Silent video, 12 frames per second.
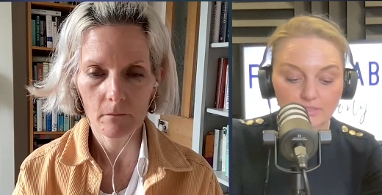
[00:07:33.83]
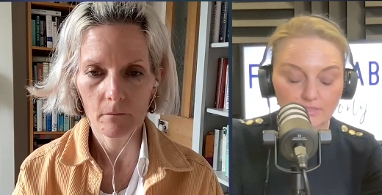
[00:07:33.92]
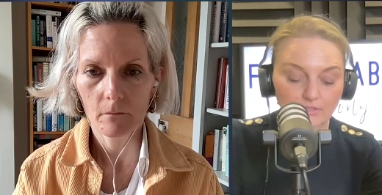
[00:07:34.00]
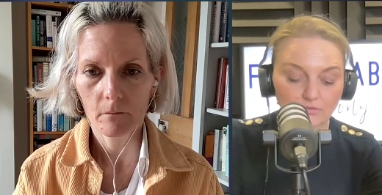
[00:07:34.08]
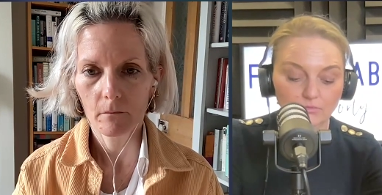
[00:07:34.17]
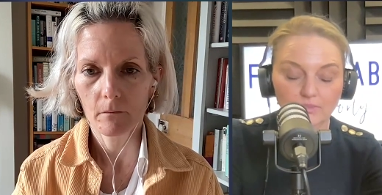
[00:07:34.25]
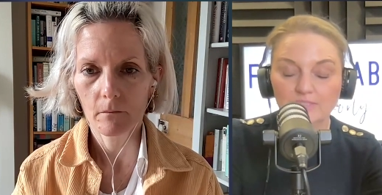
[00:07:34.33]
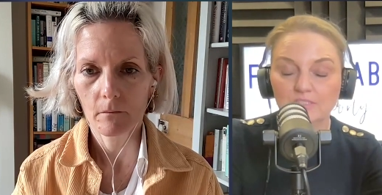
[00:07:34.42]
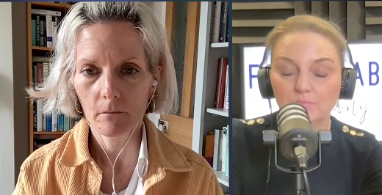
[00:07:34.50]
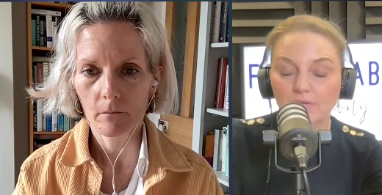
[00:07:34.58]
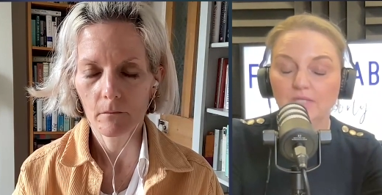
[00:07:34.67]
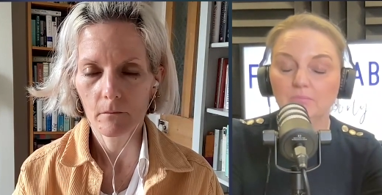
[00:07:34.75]
Speaker 1: you know
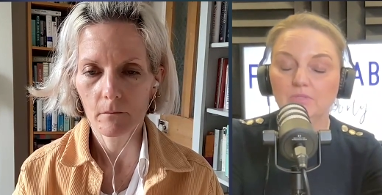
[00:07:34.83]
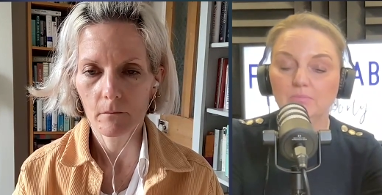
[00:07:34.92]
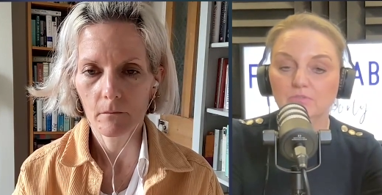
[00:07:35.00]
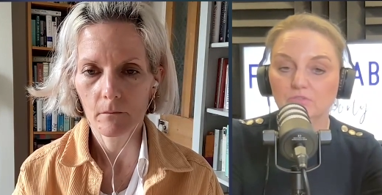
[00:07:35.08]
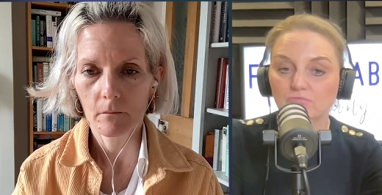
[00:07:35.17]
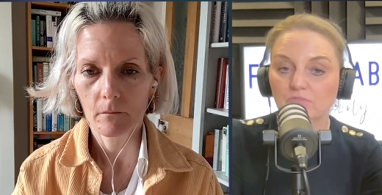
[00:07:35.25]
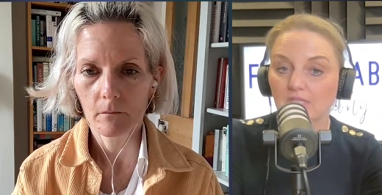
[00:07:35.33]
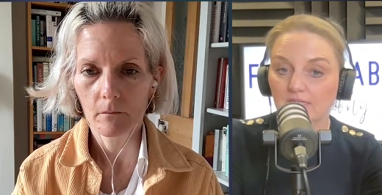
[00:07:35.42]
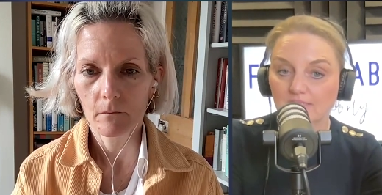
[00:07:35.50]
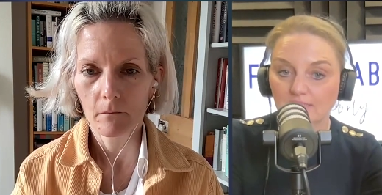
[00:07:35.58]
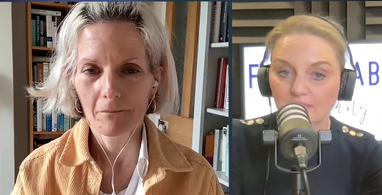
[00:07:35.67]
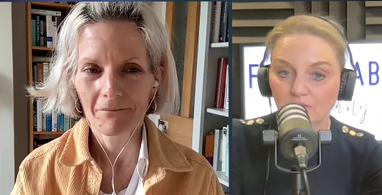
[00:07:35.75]
inspire people to realize
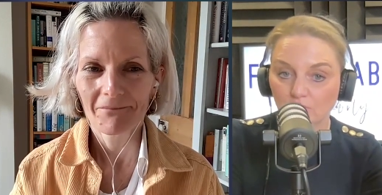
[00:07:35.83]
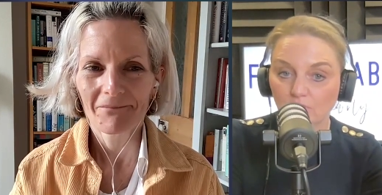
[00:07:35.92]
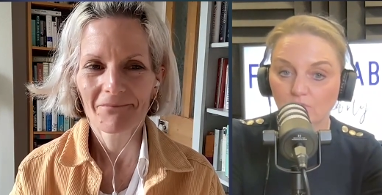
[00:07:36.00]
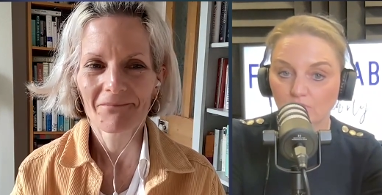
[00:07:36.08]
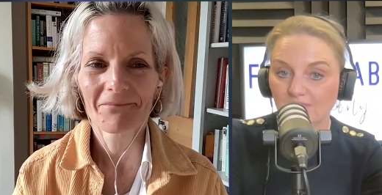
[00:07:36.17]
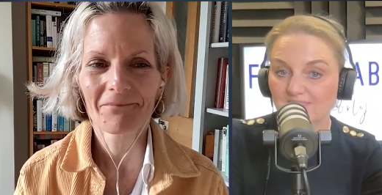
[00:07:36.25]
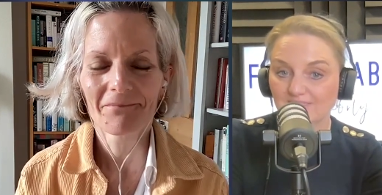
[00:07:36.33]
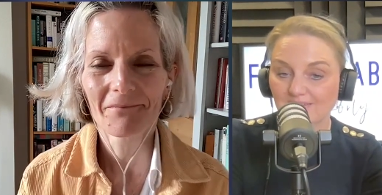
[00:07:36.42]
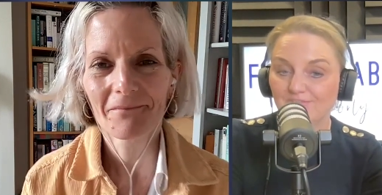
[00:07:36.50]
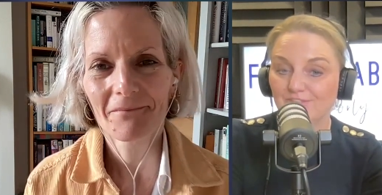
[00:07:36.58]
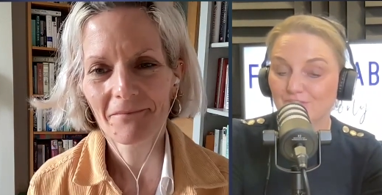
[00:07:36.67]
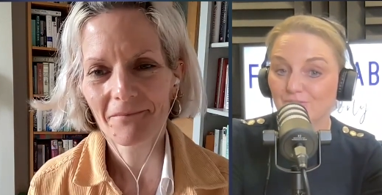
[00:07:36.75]
that you are it's never
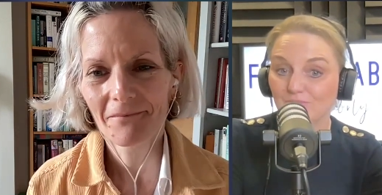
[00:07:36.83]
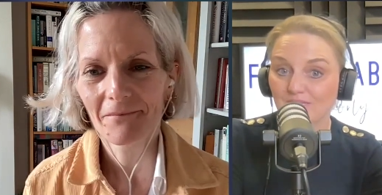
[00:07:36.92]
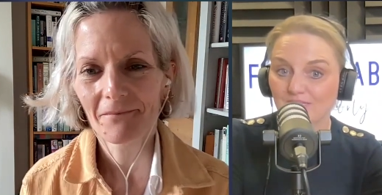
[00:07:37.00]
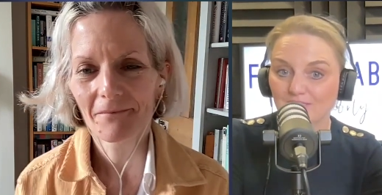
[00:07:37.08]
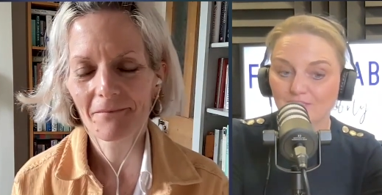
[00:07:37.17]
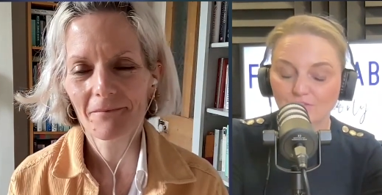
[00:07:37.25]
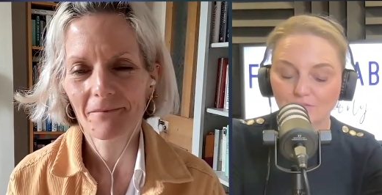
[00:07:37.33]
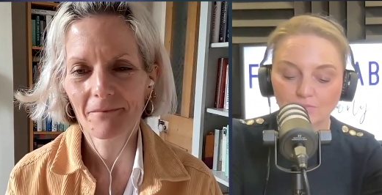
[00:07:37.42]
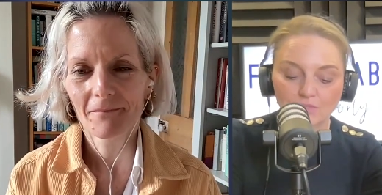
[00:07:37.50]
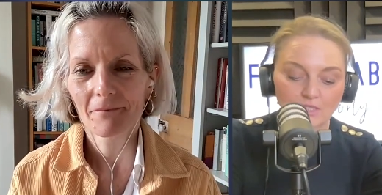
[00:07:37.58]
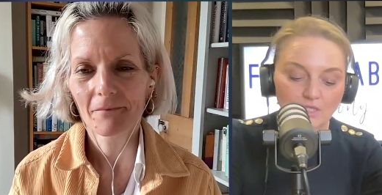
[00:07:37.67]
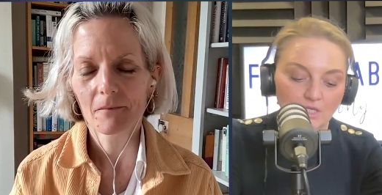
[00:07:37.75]
too late you know
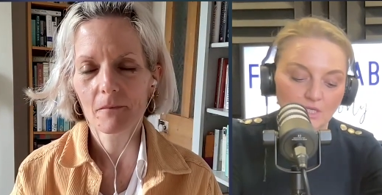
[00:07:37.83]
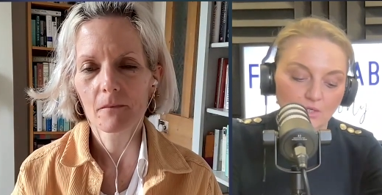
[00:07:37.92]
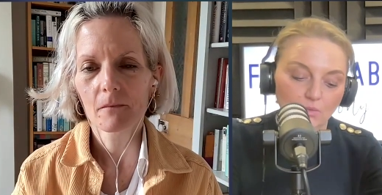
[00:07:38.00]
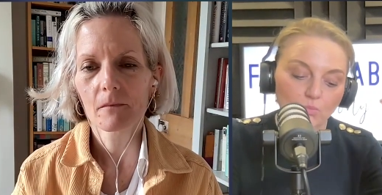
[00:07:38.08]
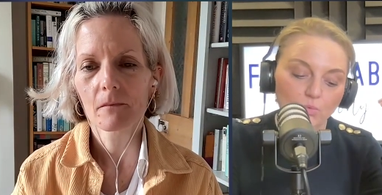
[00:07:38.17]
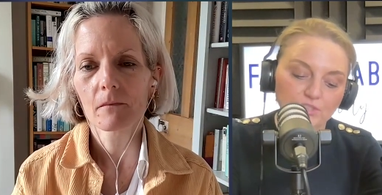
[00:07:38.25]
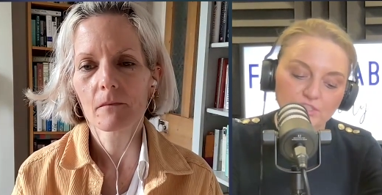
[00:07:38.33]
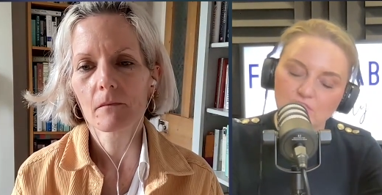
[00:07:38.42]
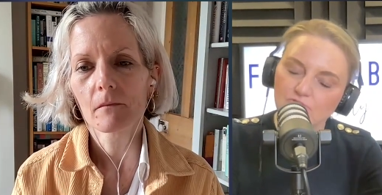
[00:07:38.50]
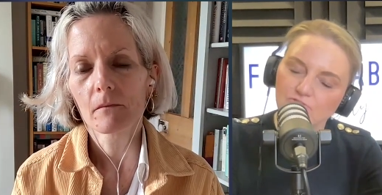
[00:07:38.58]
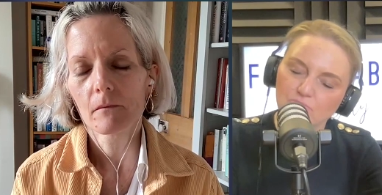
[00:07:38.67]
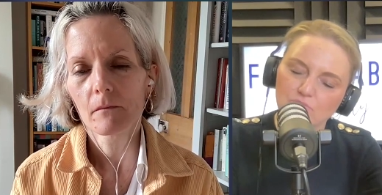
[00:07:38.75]
what does
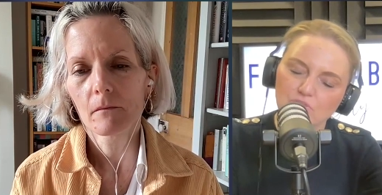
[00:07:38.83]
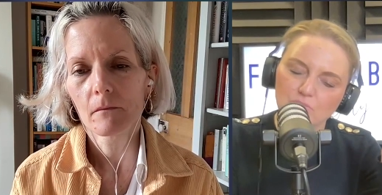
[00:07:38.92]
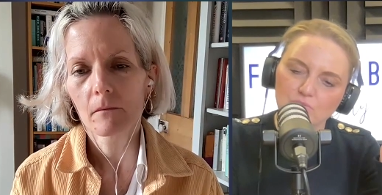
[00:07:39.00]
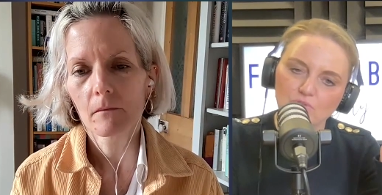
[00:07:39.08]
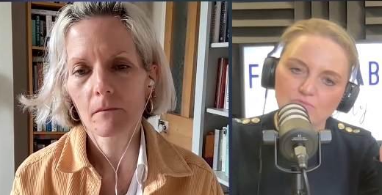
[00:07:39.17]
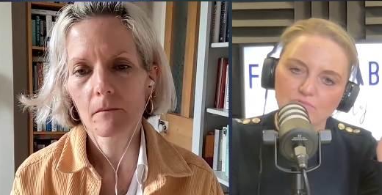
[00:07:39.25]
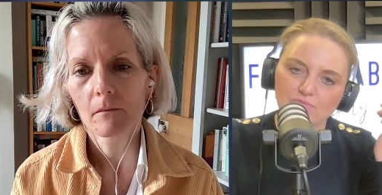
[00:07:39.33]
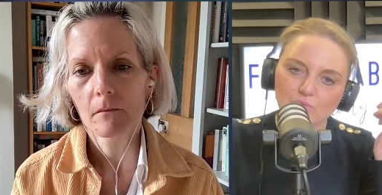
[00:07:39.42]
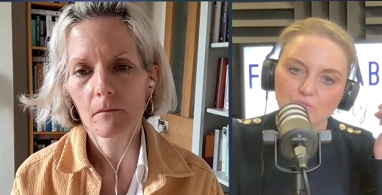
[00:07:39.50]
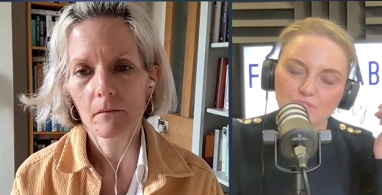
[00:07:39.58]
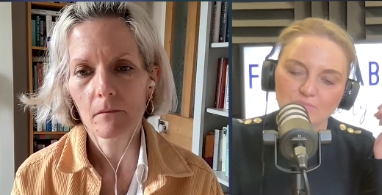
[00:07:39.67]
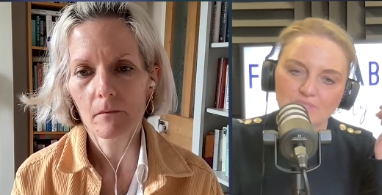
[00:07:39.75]
formidable over
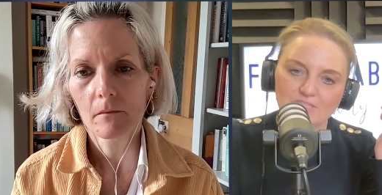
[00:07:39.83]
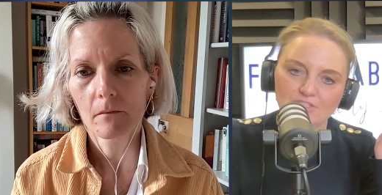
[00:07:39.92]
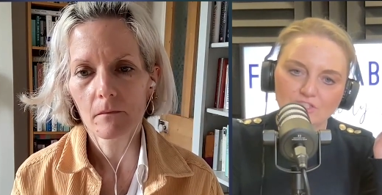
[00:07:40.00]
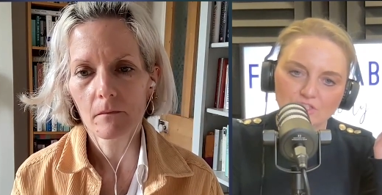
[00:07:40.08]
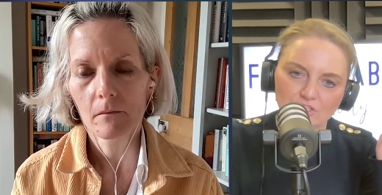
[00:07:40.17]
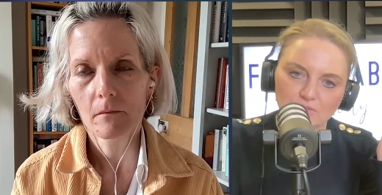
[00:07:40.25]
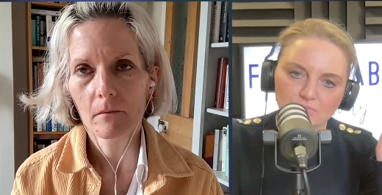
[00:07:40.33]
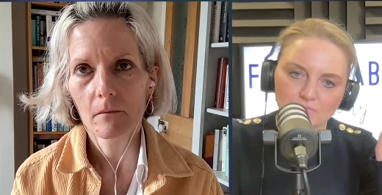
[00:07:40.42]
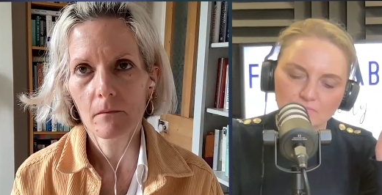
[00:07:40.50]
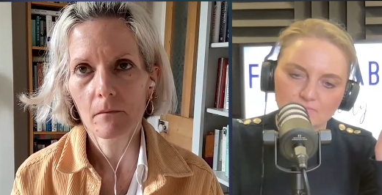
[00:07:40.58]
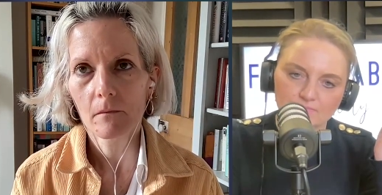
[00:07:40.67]
40 mean to you?